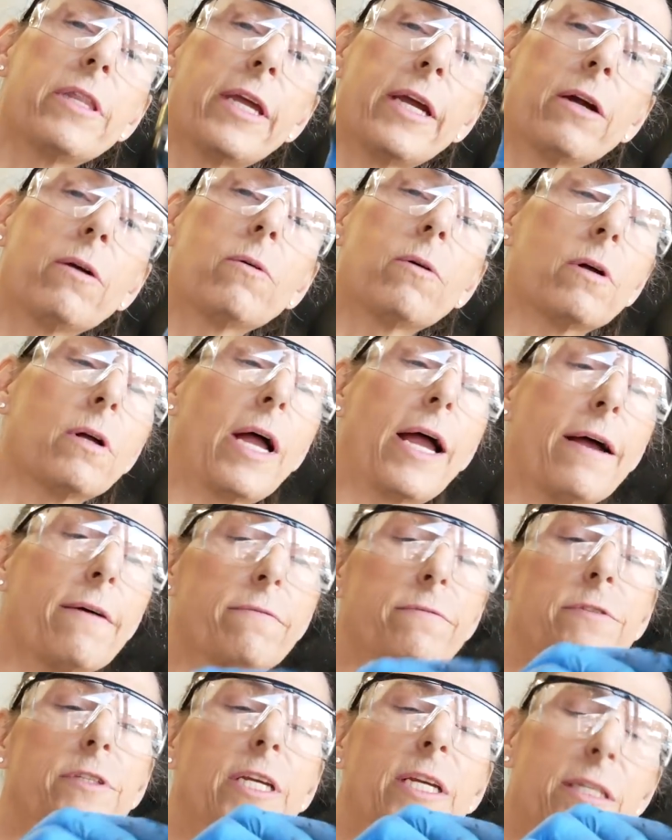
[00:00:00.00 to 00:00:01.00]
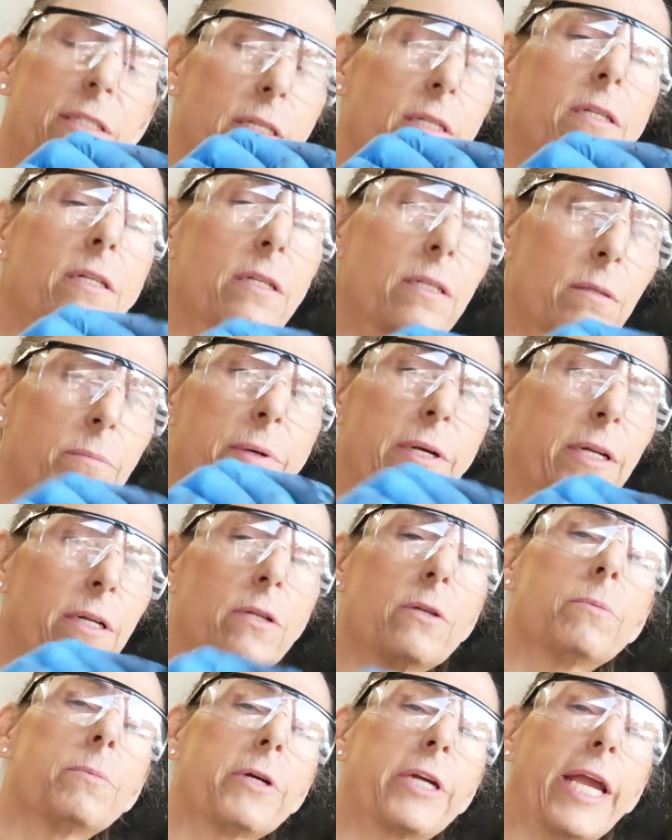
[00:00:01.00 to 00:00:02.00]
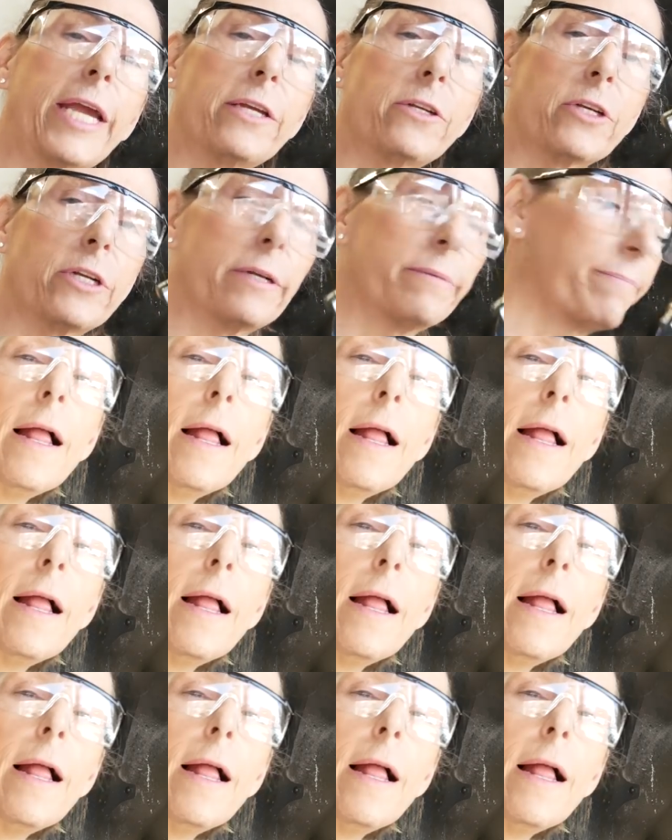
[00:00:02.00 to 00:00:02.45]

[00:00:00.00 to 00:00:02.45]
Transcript: in there will have just a little bit of lubrication.